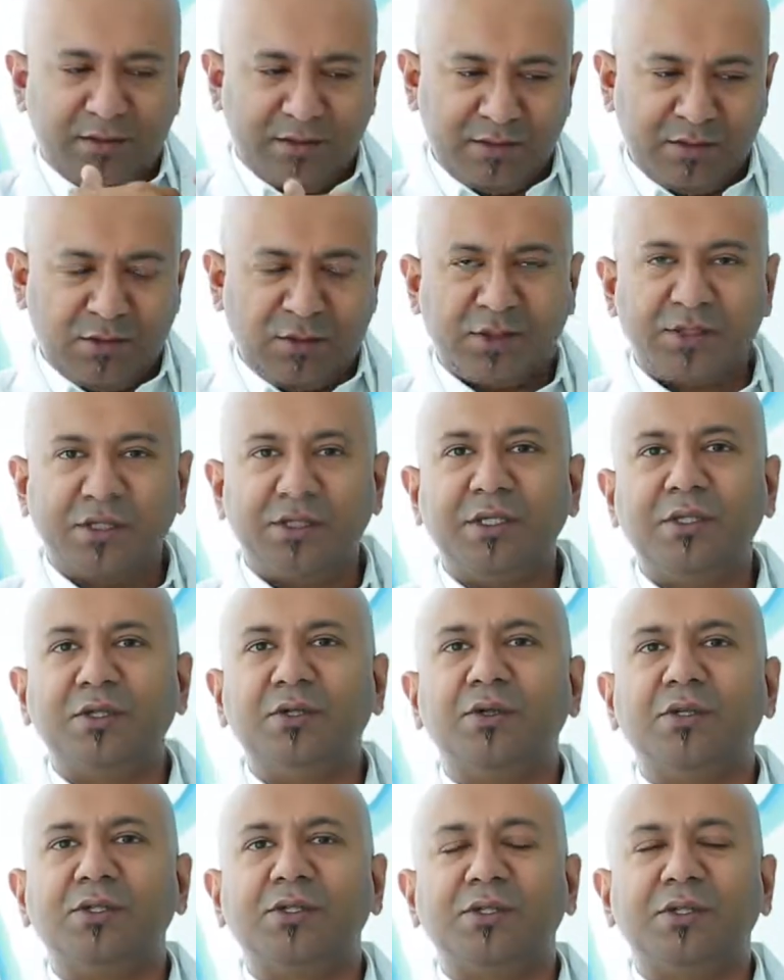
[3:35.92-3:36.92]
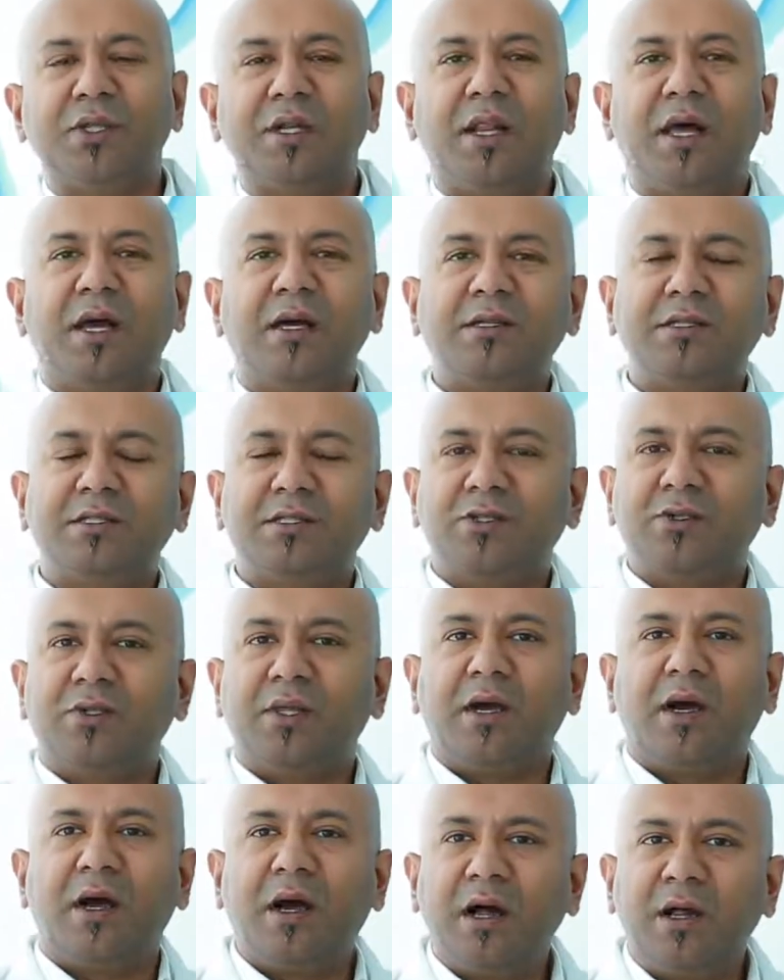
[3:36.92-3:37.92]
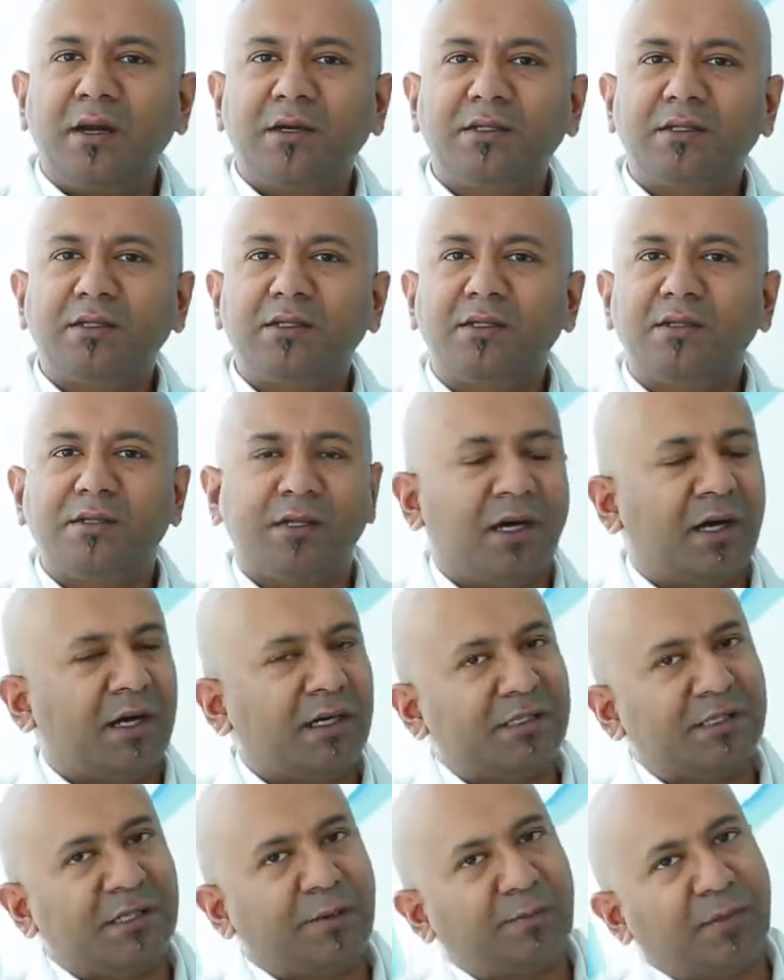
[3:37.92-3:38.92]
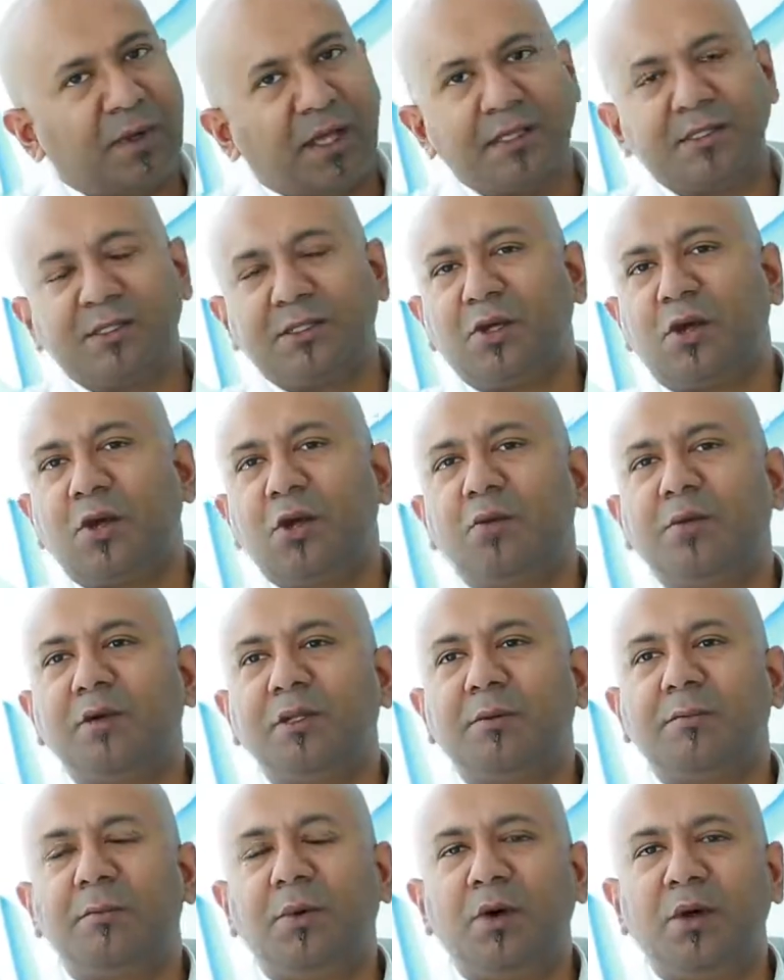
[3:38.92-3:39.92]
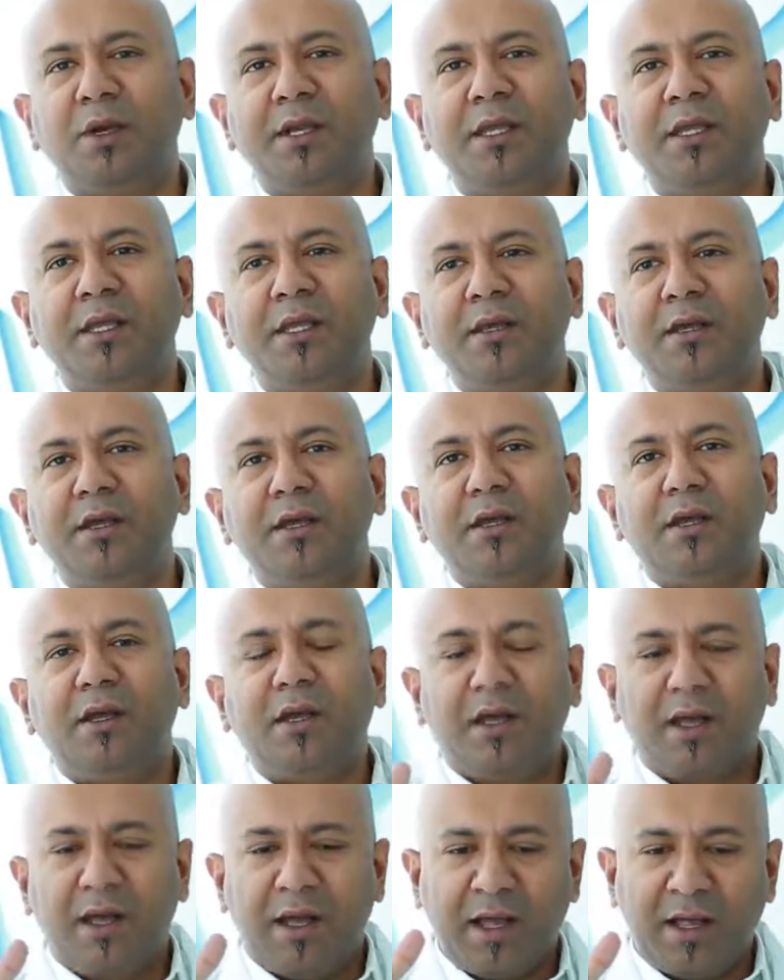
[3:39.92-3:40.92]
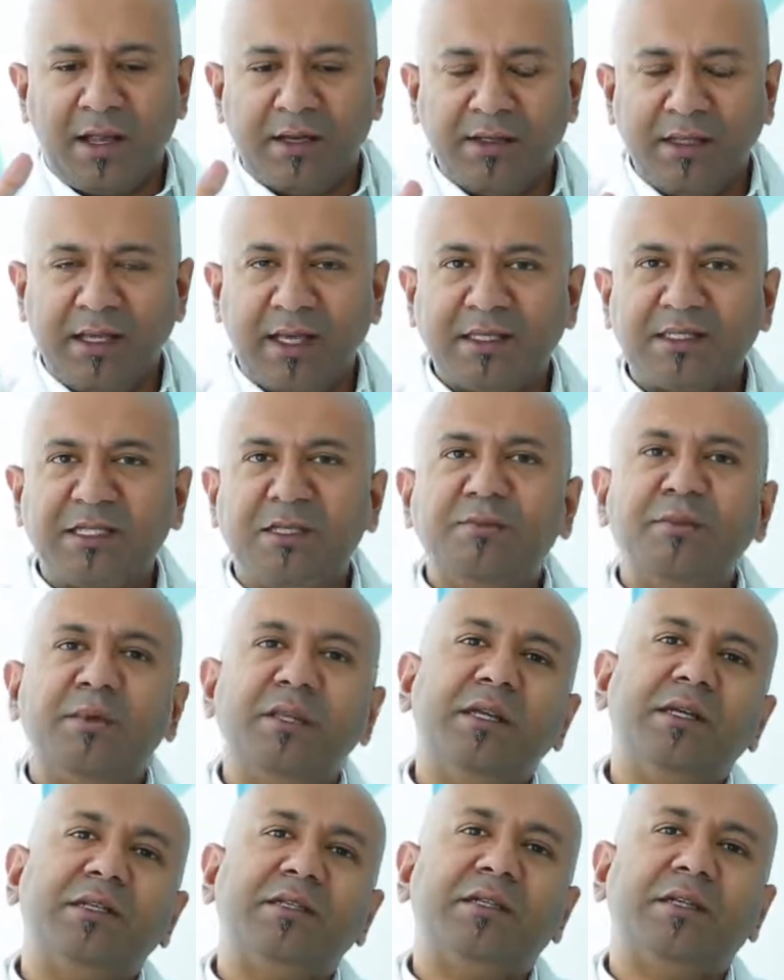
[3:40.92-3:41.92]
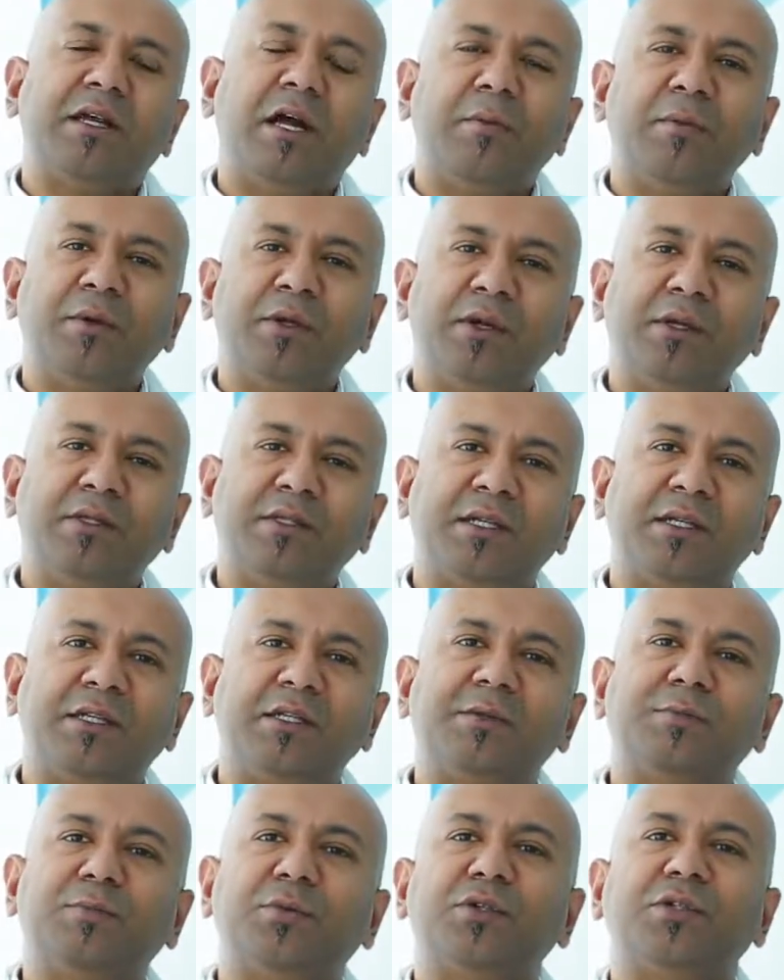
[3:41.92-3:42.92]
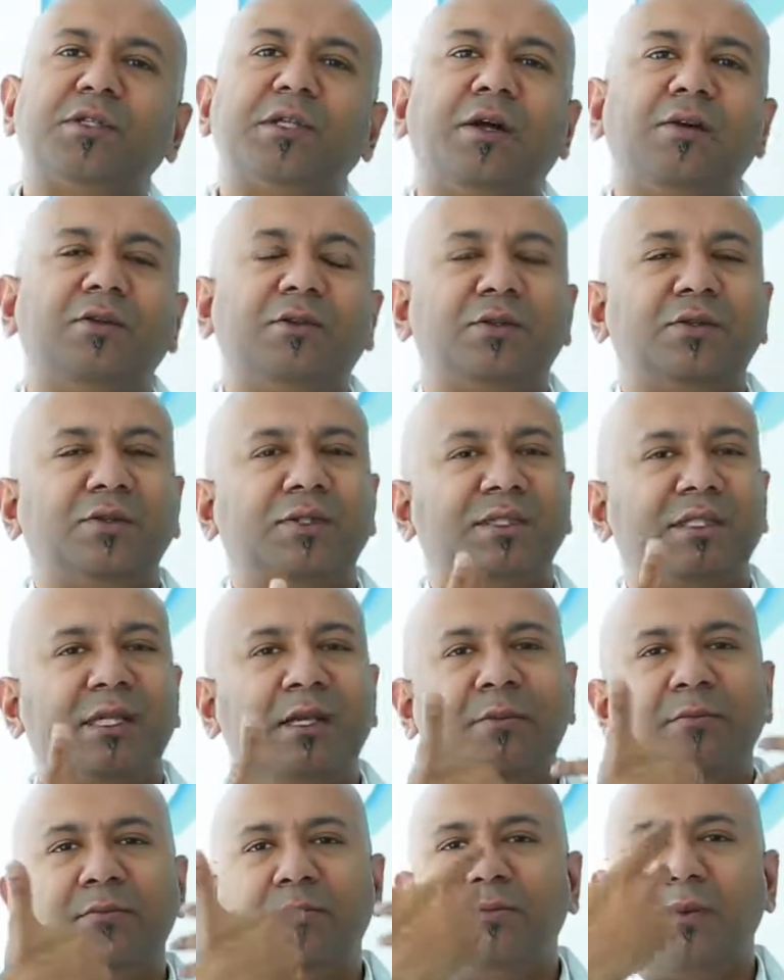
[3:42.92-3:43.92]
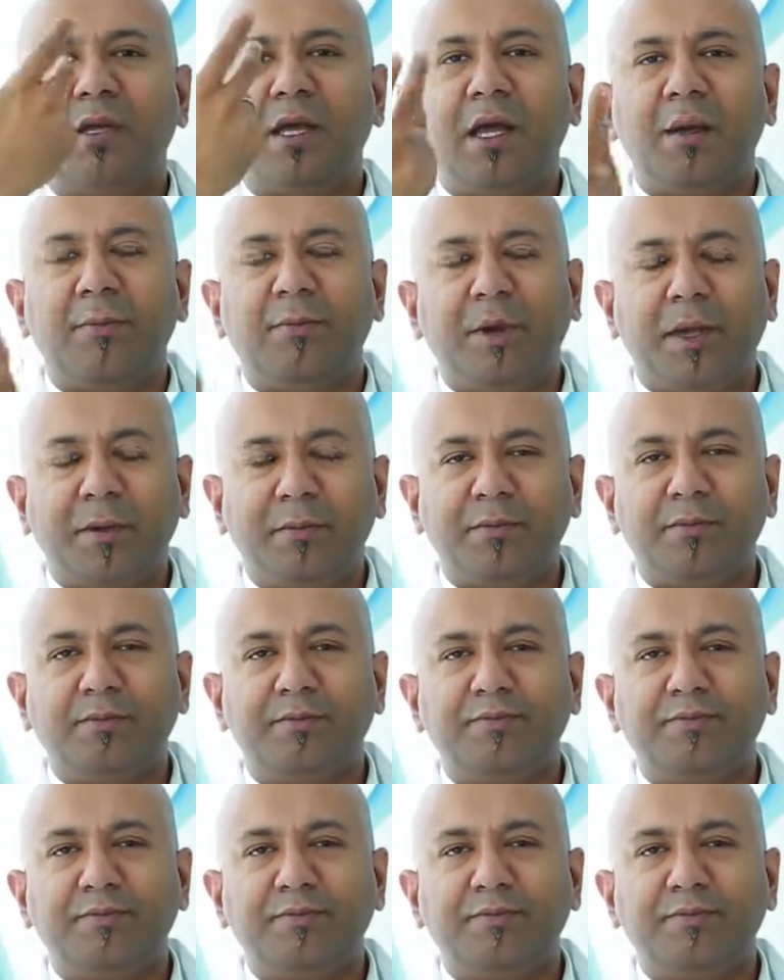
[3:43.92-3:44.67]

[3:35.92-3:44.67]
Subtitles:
The oxygen goes to the lungs, to the heart supplies it all over the body, and the assimilated carbon dioxide is pushed out to the same air pipe.